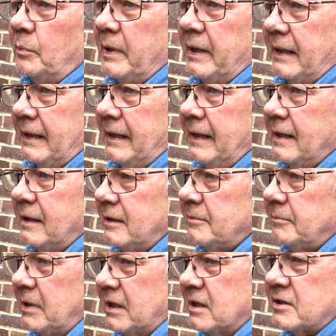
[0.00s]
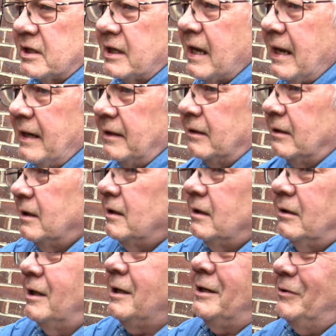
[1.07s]
be, because again,
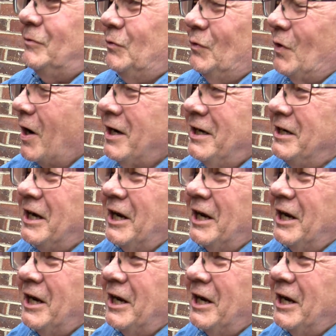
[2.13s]
Ryan